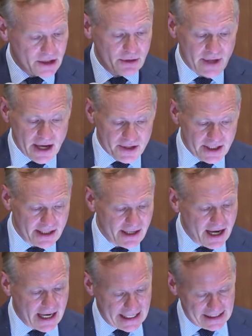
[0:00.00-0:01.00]

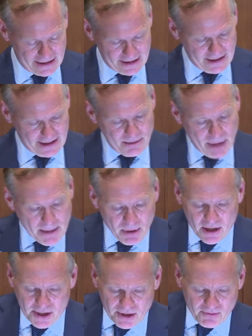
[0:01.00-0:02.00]
2009,
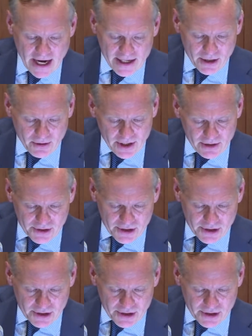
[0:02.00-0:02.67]
bipartisan Reagan-O'Neill